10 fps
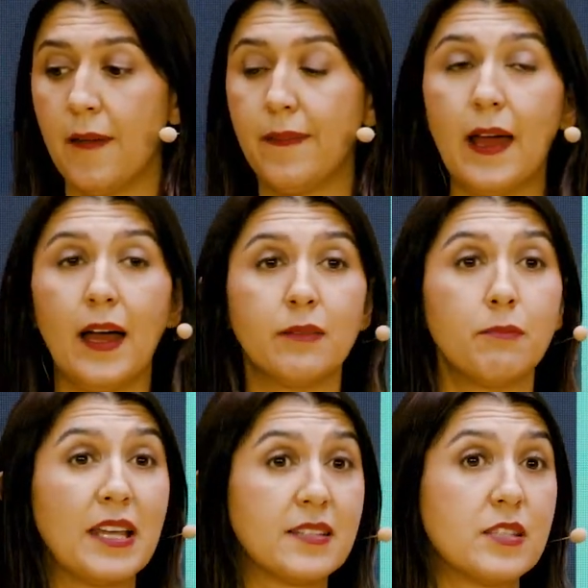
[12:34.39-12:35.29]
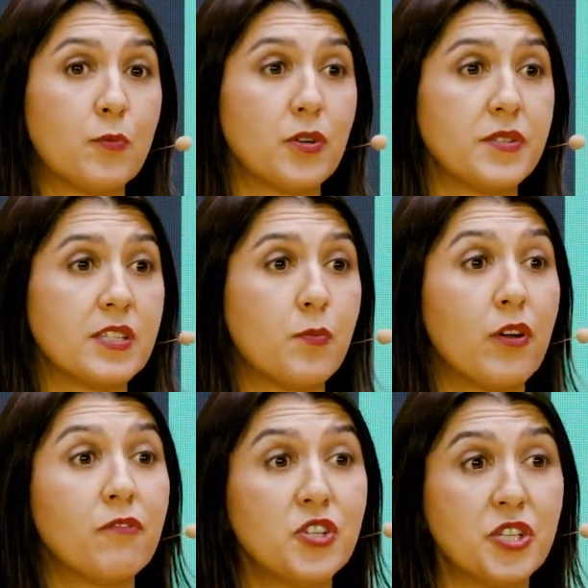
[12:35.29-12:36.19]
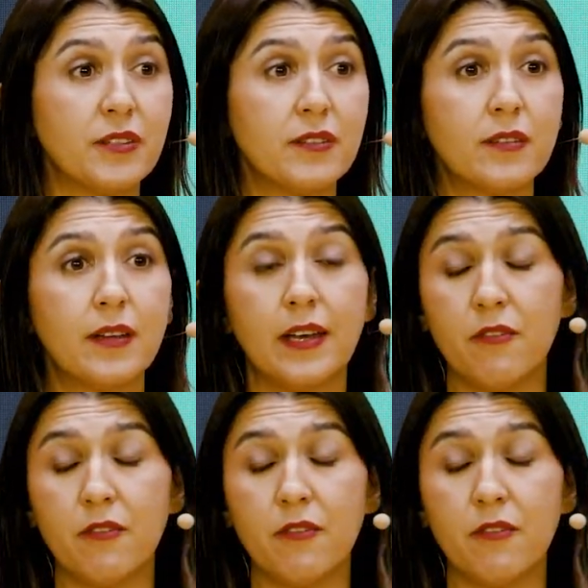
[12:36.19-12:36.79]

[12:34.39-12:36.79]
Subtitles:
that makes this process more efficient and